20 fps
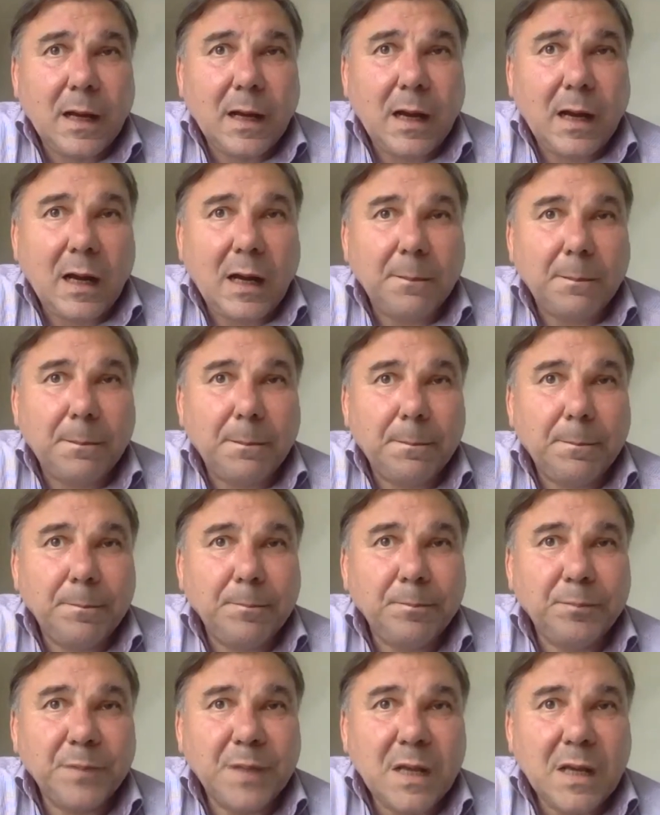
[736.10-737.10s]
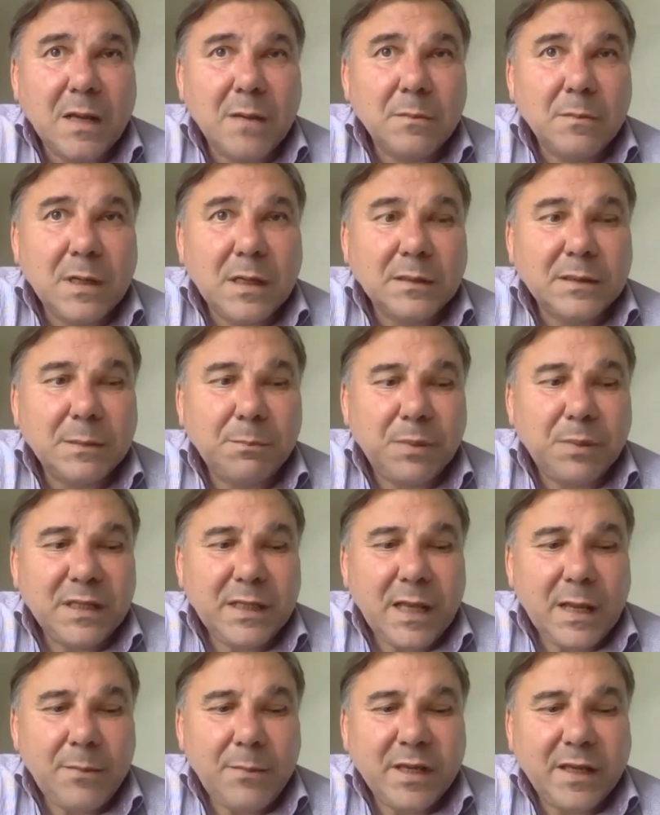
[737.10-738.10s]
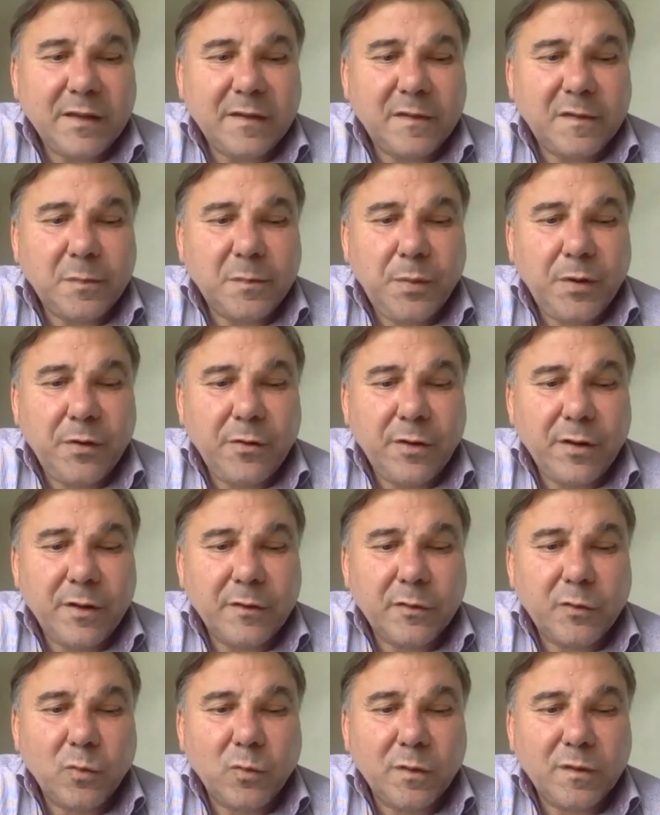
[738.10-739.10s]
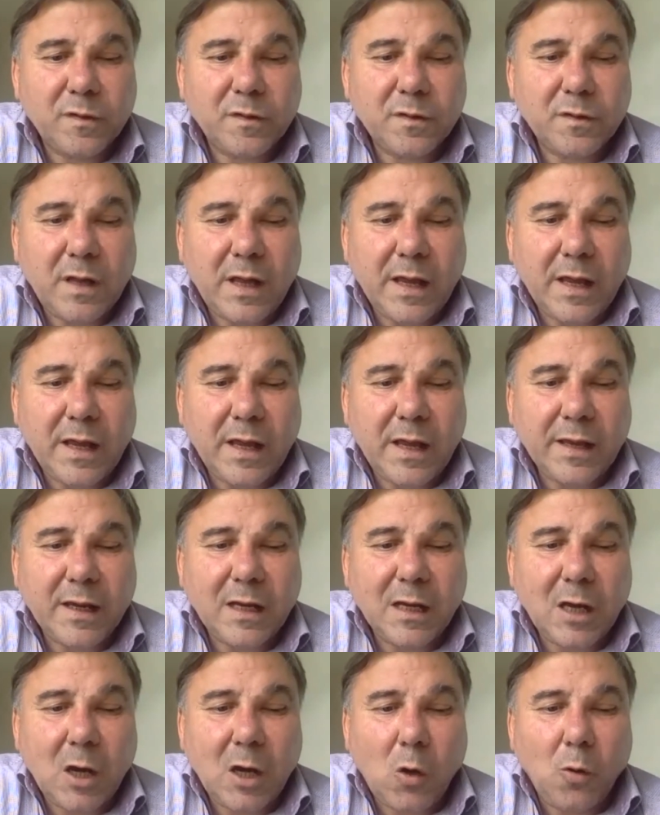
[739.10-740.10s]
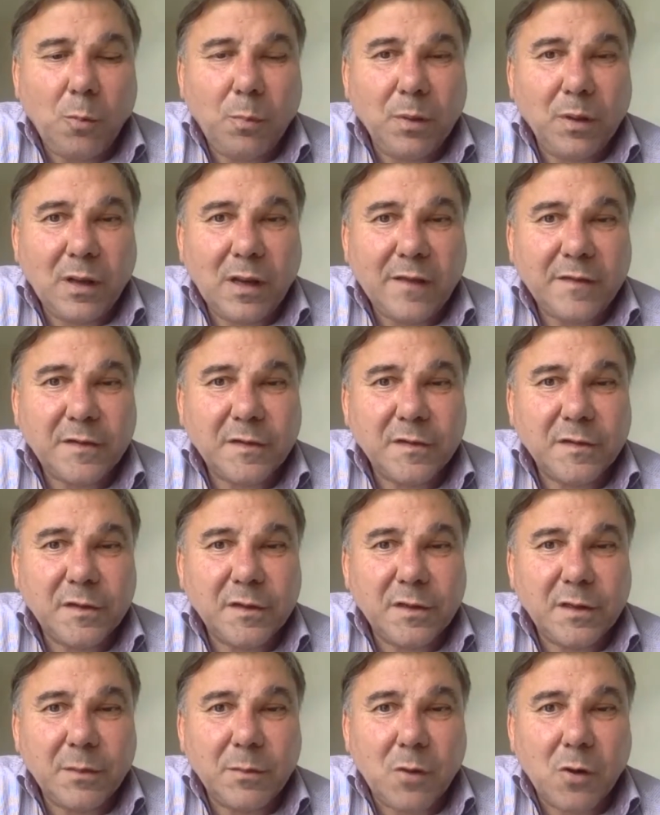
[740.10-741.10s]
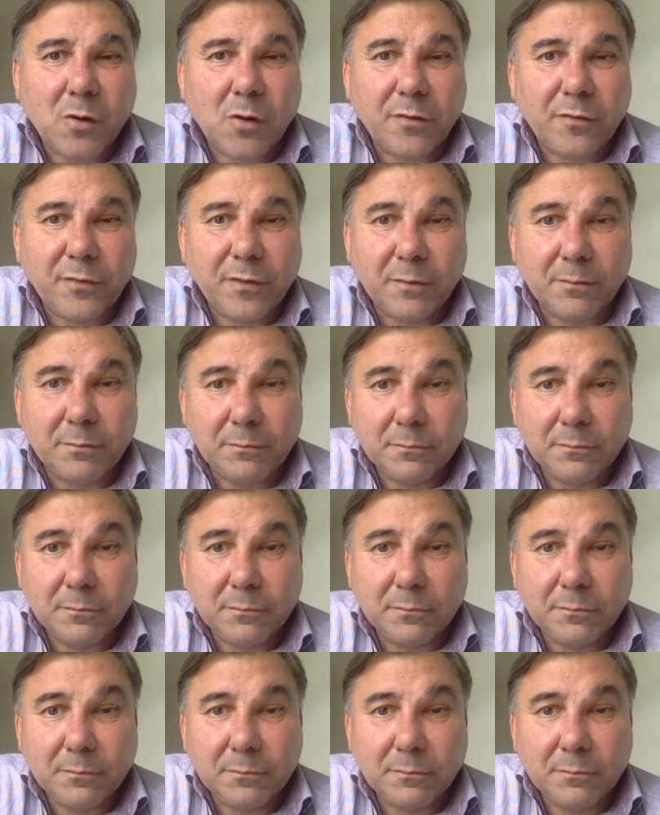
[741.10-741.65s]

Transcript: uh, the pandemic experience was like open lessons in demography.